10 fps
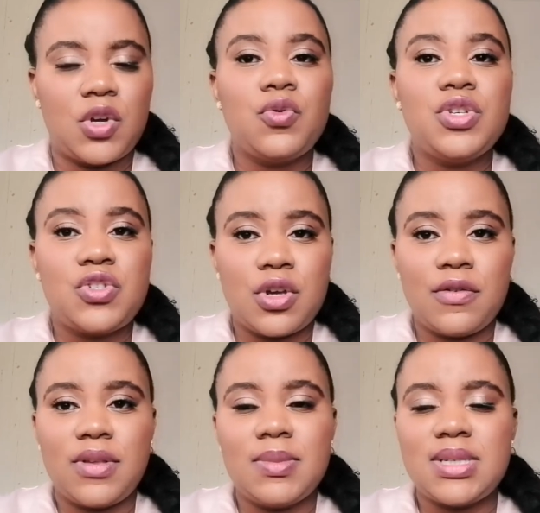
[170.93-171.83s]

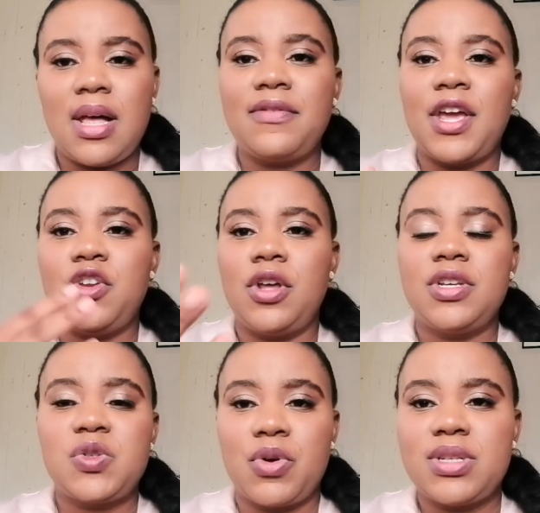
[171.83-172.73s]
reserve themselves and not
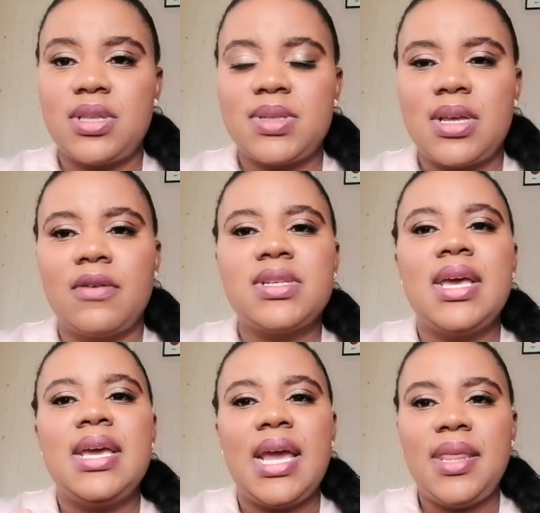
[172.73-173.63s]
express themselves
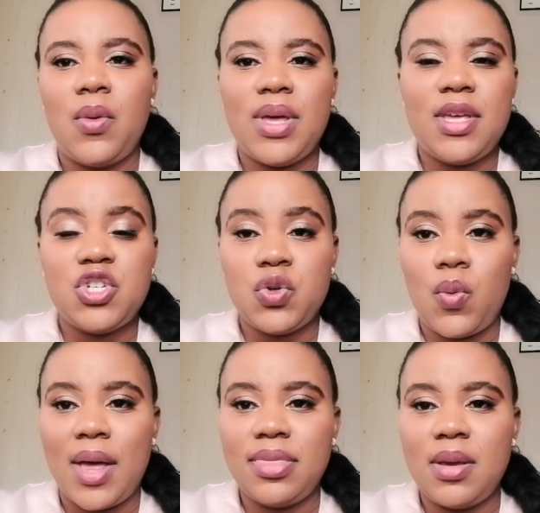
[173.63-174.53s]
in a way that you
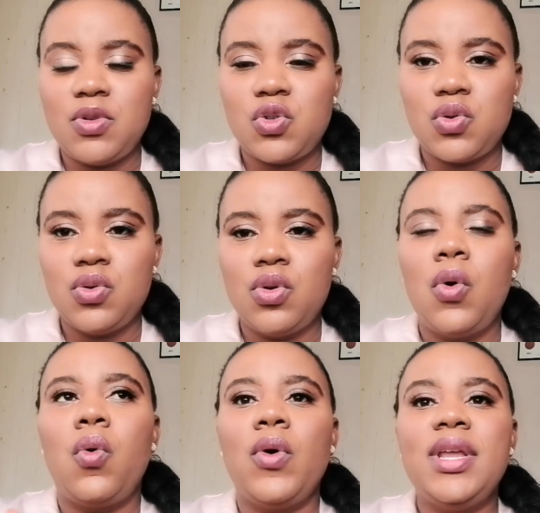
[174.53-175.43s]
want them to,
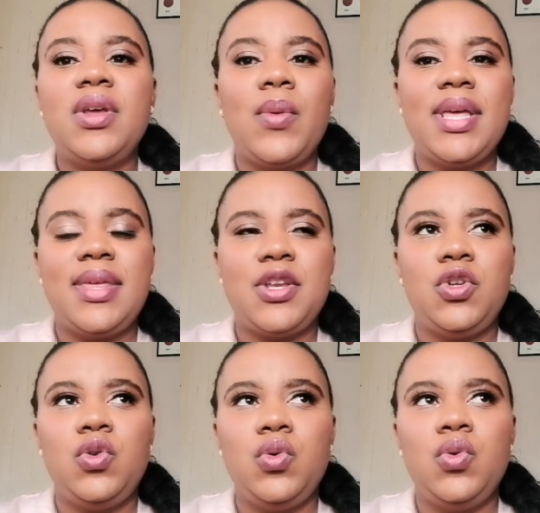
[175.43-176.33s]
or in a way that
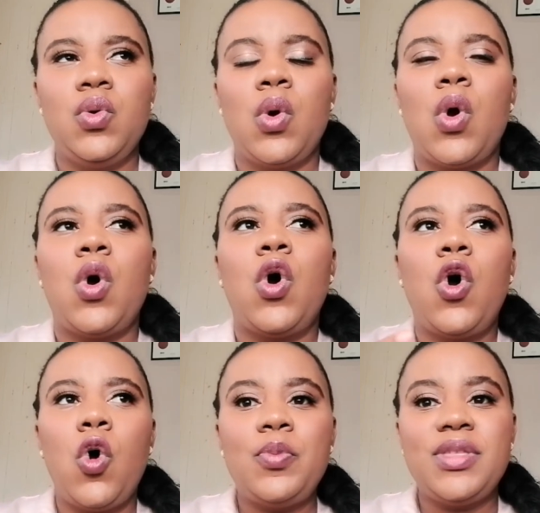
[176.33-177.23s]
you
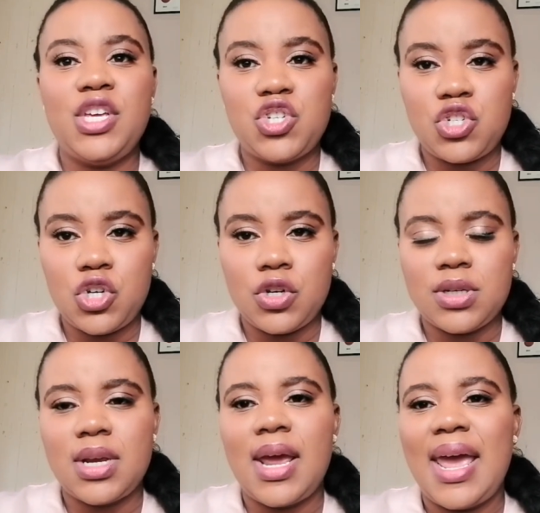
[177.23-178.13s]
hope they
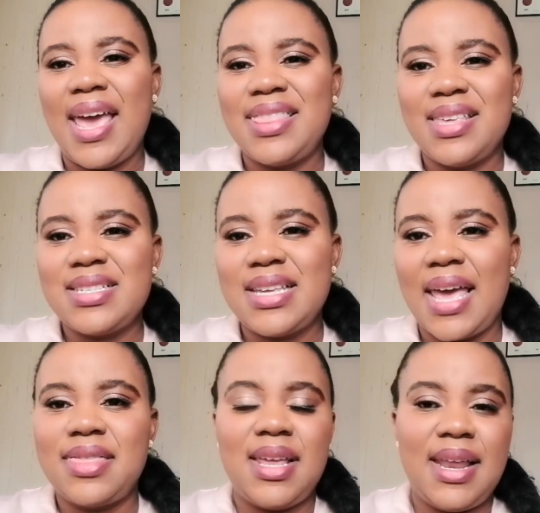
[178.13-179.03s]
should at
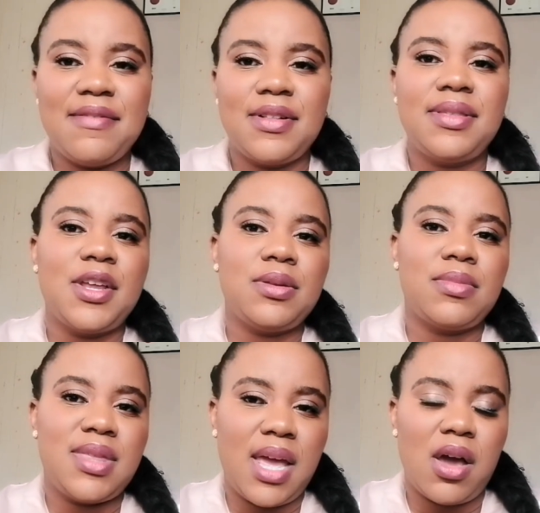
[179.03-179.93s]
the level that
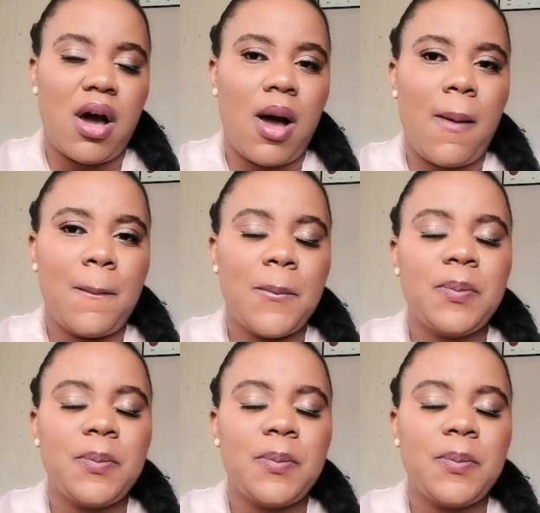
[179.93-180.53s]
they are.